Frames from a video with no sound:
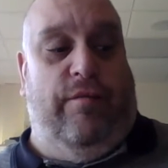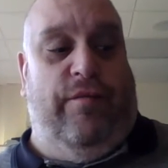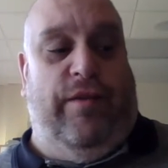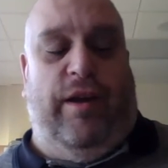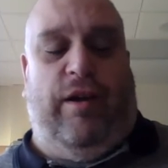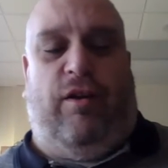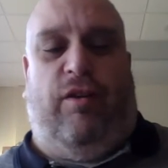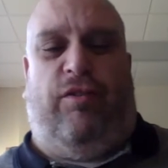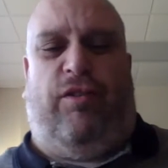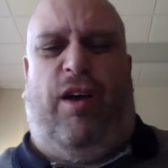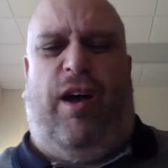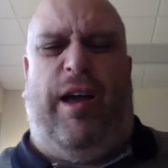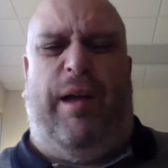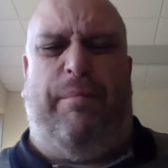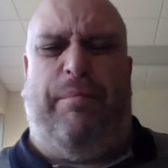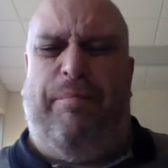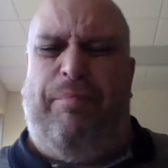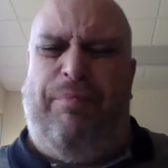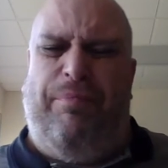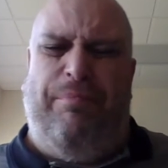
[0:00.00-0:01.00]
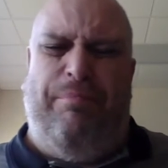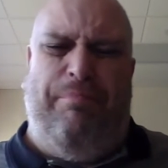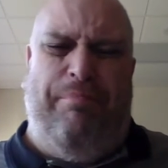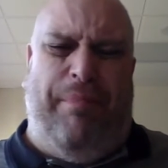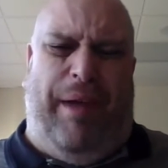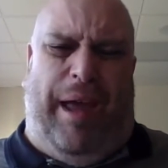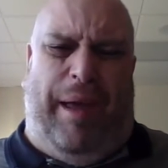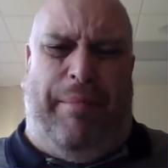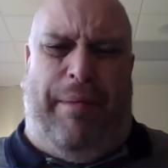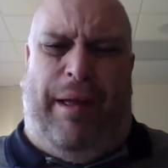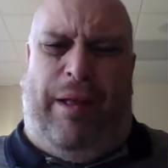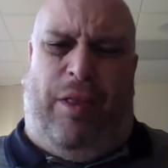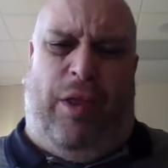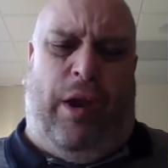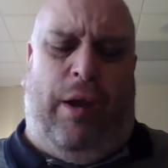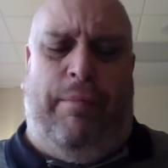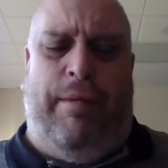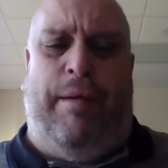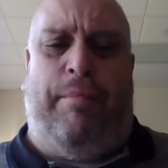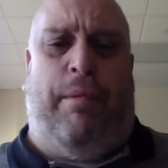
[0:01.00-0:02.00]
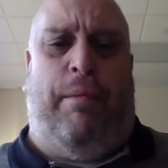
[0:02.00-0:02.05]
Vehicle type, maybe a little bit,